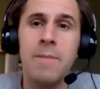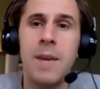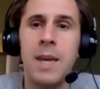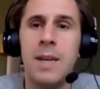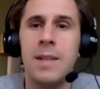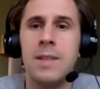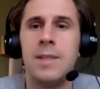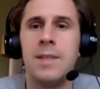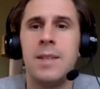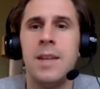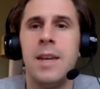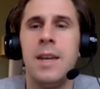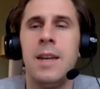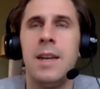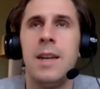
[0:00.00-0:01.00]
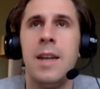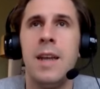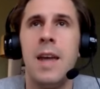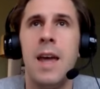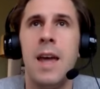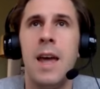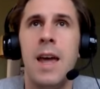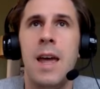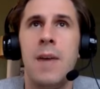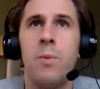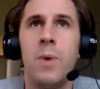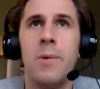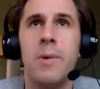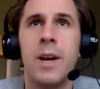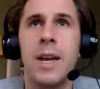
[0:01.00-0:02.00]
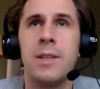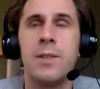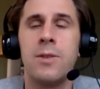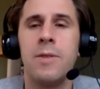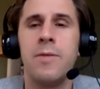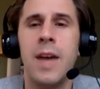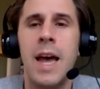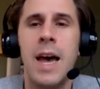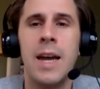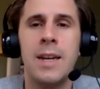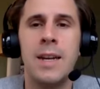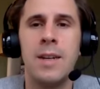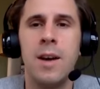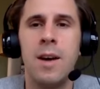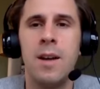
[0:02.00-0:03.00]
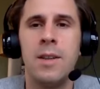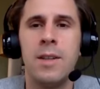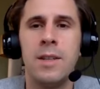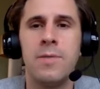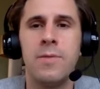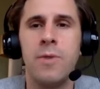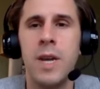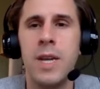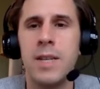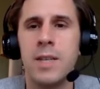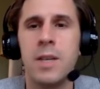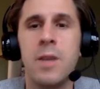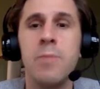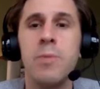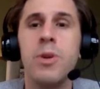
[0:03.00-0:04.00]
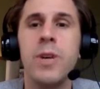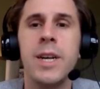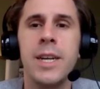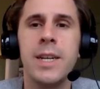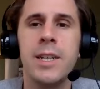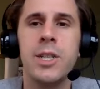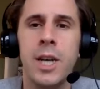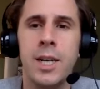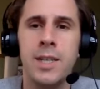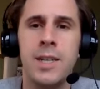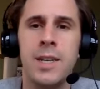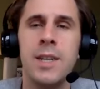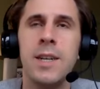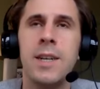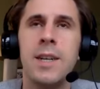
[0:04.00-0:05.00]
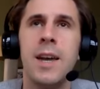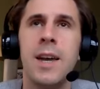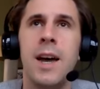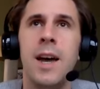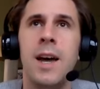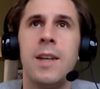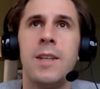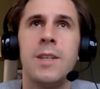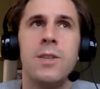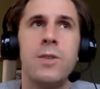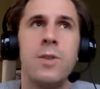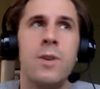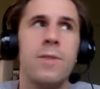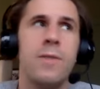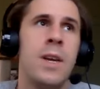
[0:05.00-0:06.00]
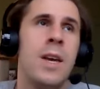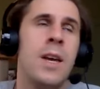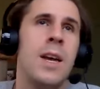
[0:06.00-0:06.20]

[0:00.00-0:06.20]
And it's in WeWork had sort of added on this phrase "community adjusted" to sort of